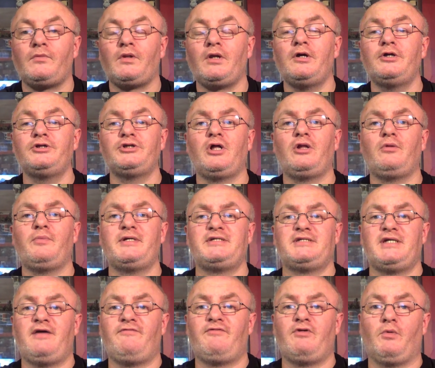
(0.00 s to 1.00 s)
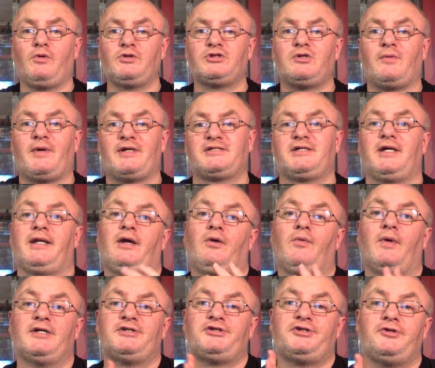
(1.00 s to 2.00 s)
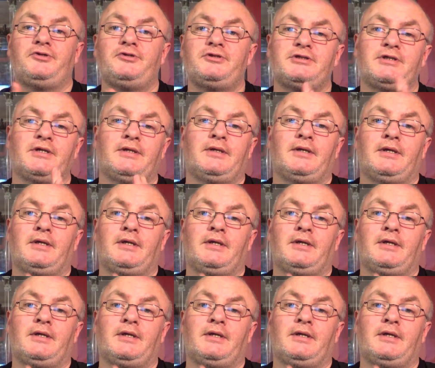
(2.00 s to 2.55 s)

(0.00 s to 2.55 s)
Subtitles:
As always, if you want to ask any questions,